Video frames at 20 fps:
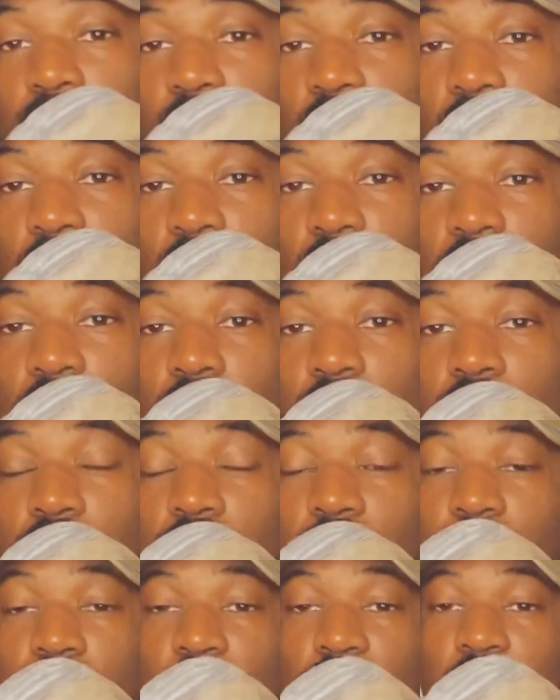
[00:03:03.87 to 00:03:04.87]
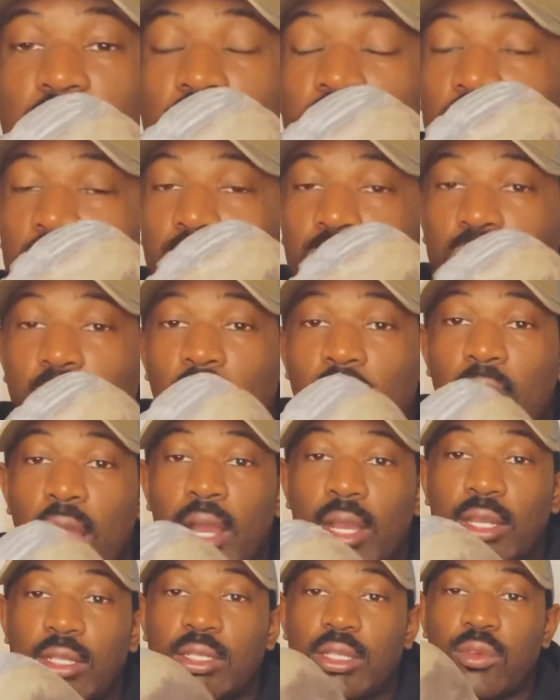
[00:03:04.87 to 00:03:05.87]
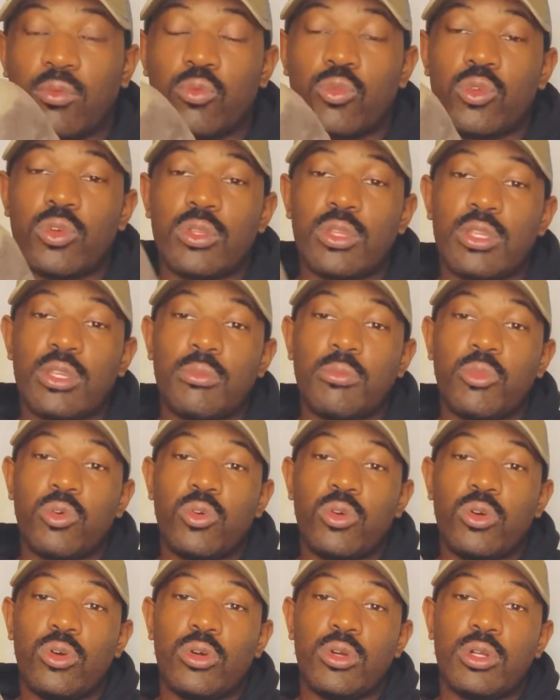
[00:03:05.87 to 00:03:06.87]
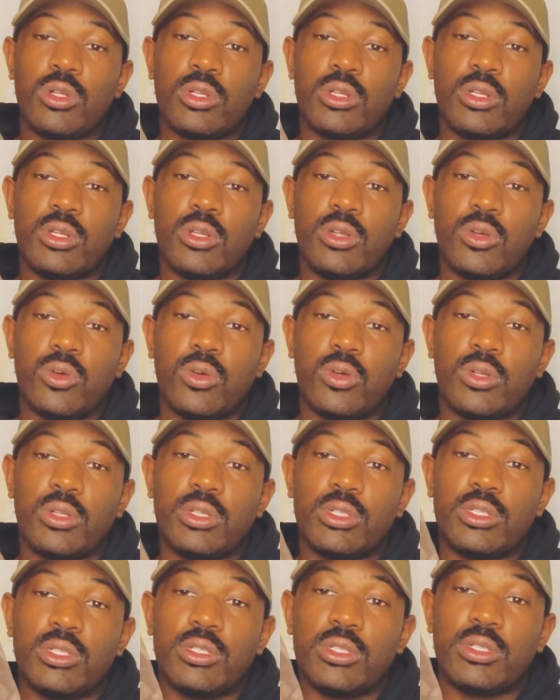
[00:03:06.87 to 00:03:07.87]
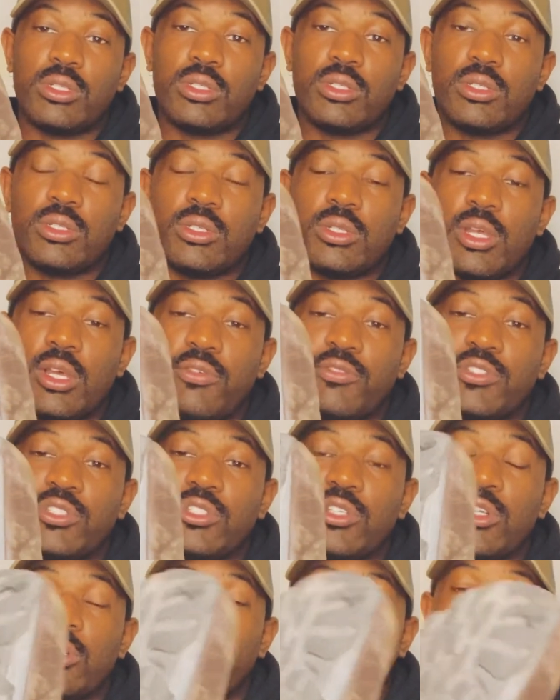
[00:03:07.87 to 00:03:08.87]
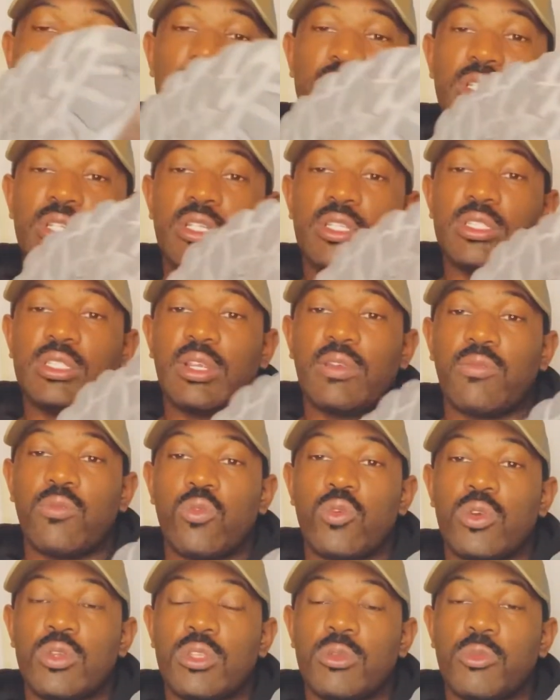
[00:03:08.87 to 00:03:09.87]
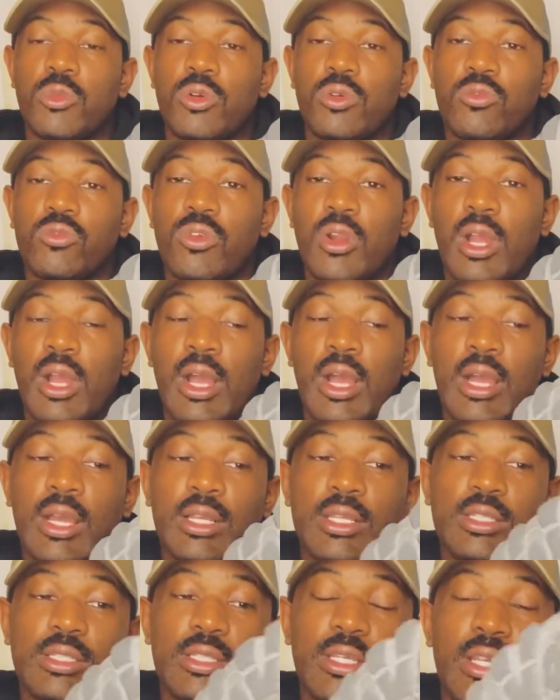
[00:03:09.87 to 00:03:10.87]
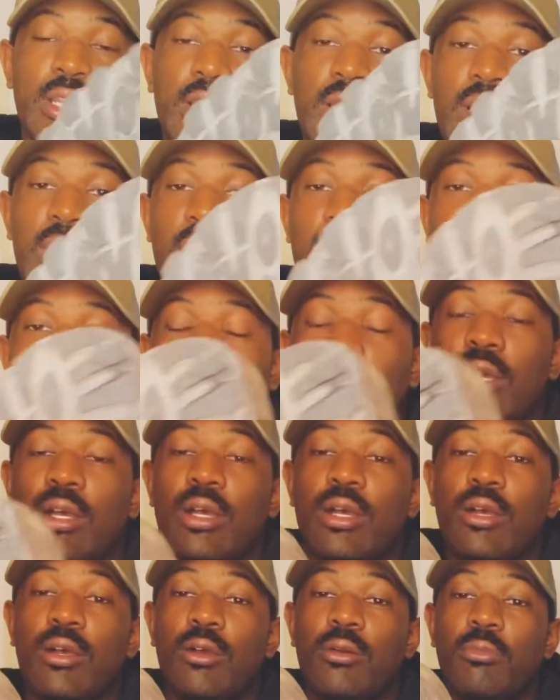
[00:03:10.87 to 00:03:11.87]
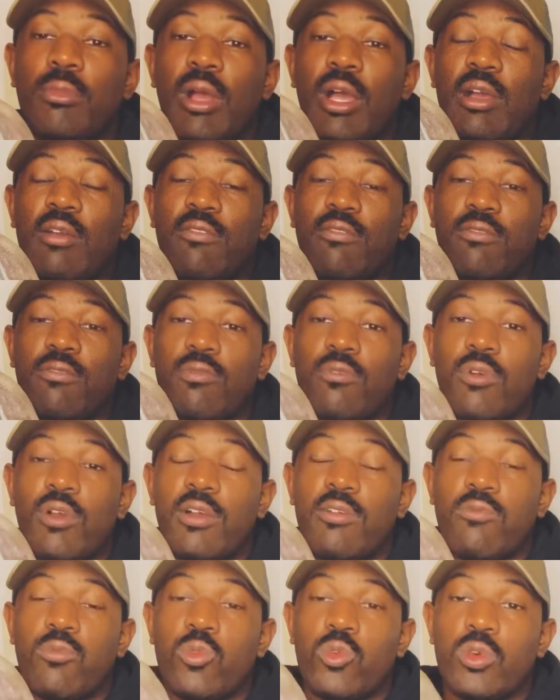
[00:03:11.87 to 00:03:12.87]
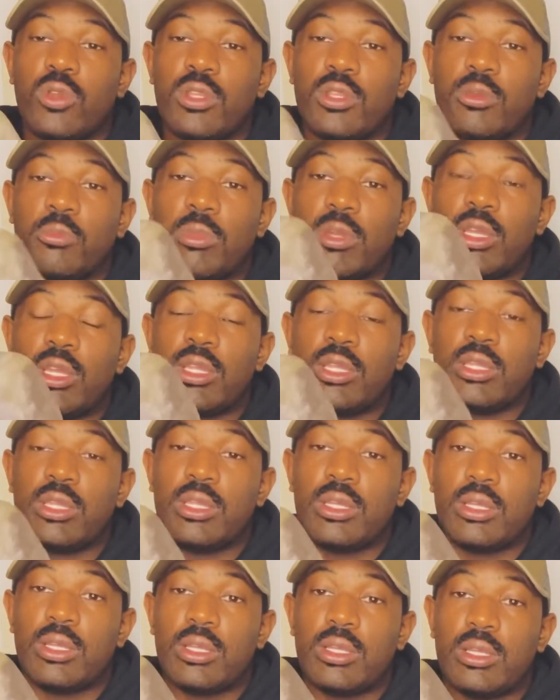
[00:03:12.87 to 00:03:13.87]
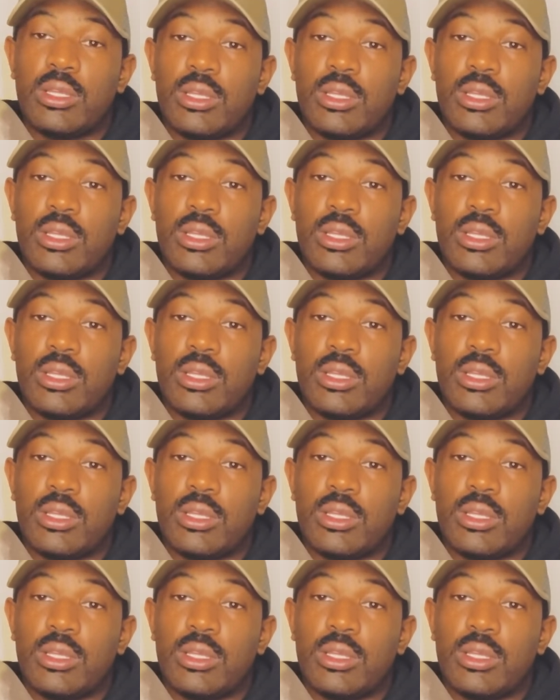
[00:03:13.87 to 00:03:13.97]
in kicking rocks, I wore them on tough surfaces, I've wore them on rocks, I've worn them in the